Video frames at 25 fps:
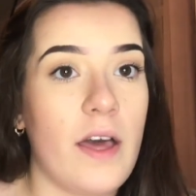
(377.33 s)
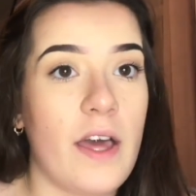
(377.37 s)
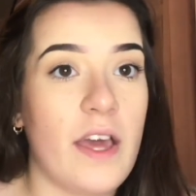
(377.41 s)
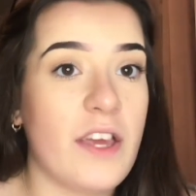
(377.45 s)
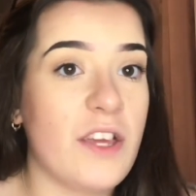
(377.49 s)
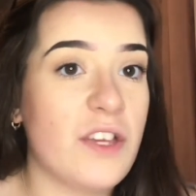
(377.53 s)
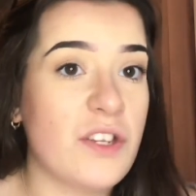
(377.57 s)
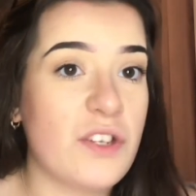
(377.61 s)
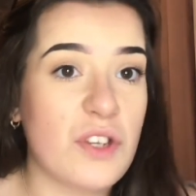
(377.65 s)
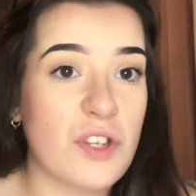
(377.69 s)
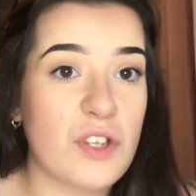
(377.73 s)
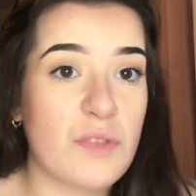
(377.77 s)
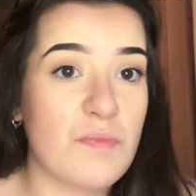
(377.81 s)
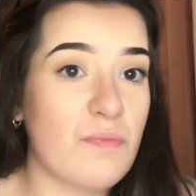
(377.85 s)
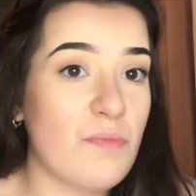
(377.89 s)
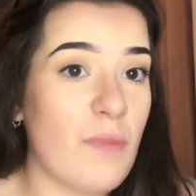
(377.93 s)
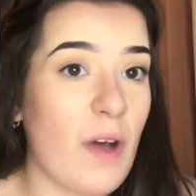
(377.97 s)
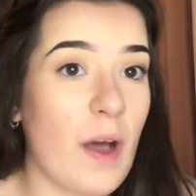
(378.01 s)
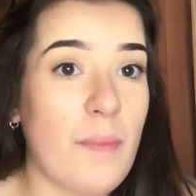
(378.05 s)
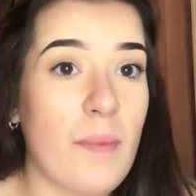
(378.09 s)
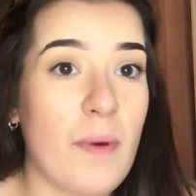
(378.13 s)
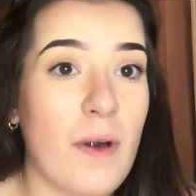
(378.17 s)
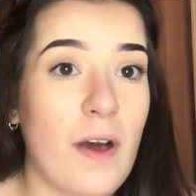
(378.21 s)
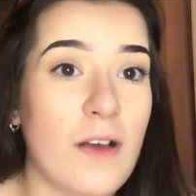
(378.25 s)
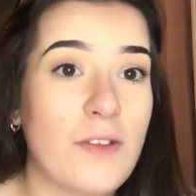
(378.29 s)
it's just
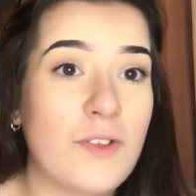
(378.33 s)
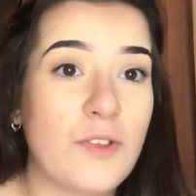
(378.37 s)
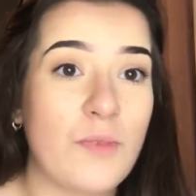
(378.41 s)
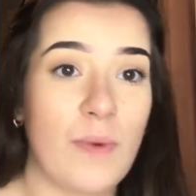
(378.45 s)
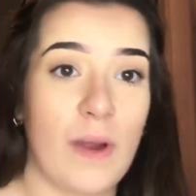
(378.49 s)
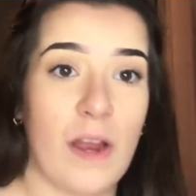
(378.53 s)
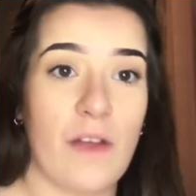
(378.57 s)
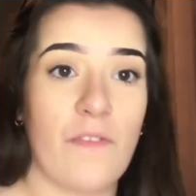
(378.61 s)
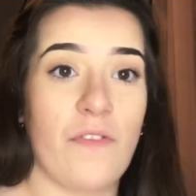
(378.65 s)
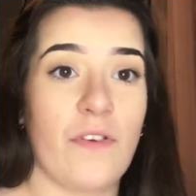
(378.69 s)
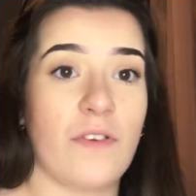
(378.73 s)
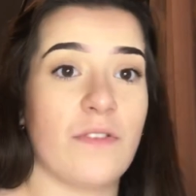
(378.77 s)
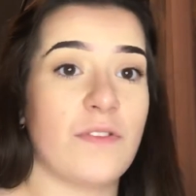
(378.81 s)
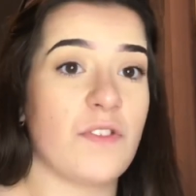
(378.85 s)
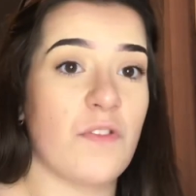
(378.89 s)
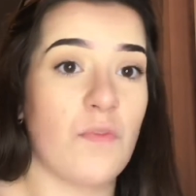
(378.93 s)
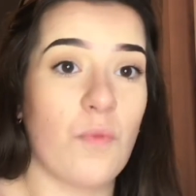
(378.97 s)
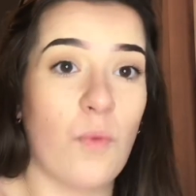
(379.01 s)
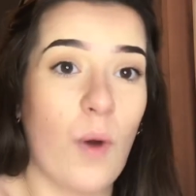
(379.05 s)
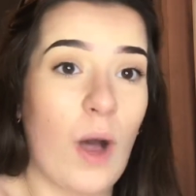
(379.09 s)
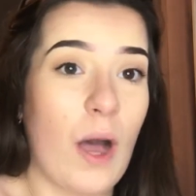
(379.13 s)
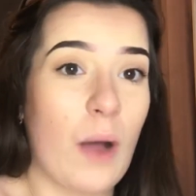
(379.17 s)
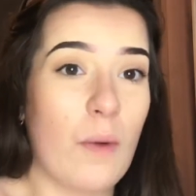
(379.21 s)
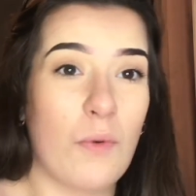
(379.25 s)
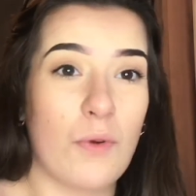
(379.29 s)
my personal preference
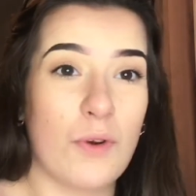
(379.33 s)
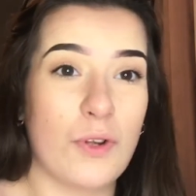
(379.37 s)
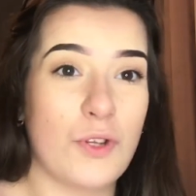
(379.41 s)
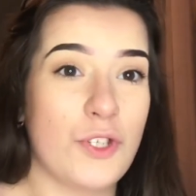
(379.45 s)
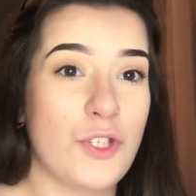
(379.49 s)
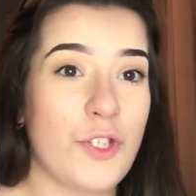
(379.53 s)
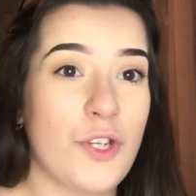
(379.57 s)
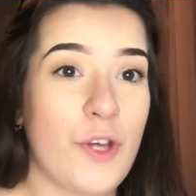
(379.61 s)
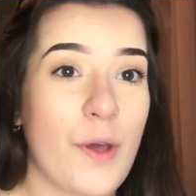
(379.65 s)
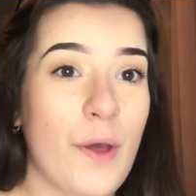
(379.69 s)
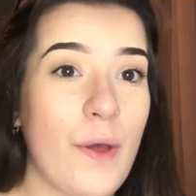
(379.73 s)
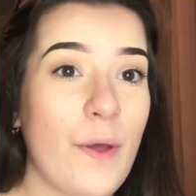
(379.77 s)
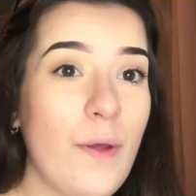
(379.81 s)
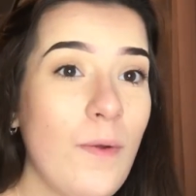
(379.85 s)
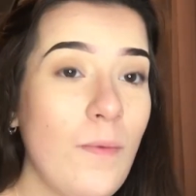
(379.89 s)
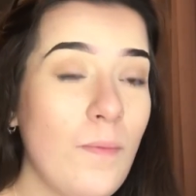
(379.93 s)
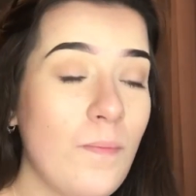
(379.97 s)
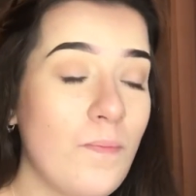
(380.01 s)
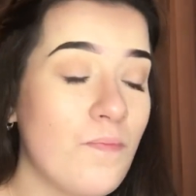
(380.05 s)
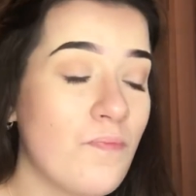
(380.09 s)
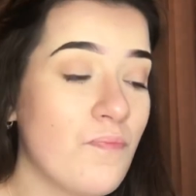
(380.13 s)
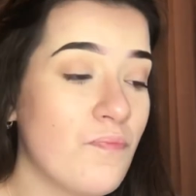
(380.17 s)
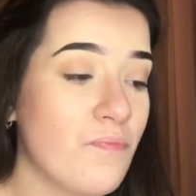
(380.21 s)
of what I want to do.